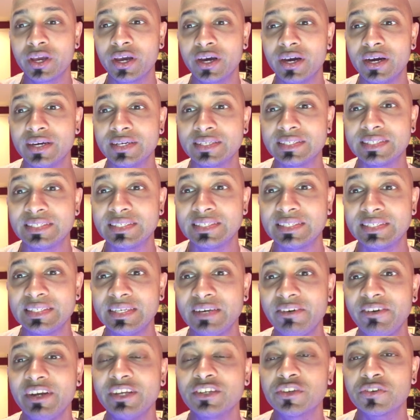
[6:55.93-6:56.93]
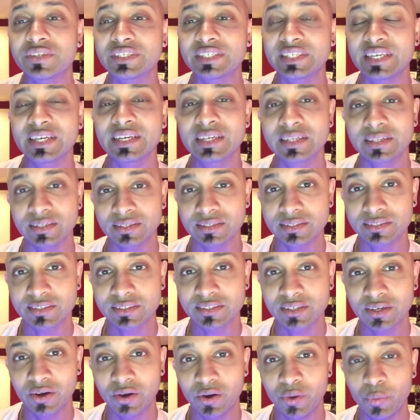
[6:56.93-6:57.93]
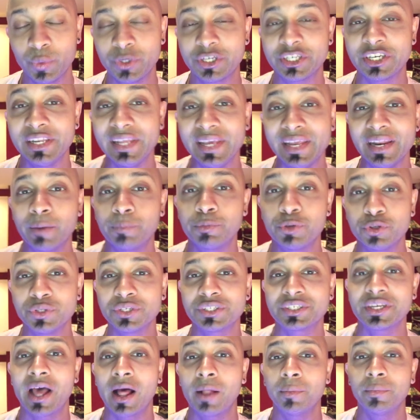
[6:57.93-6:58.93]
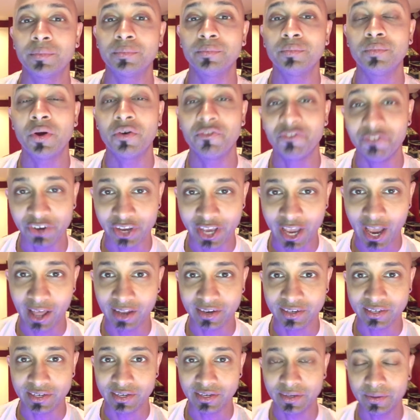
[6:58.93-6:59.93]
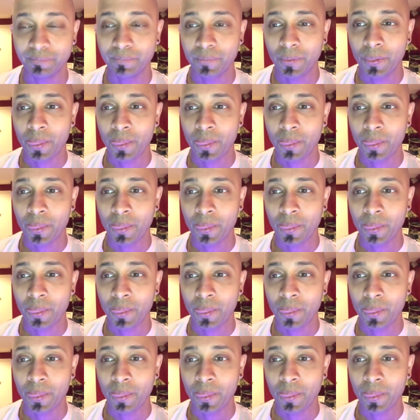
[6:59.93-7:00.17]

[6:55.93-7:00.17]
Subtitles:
a series of singles which lead up to this album, Reality.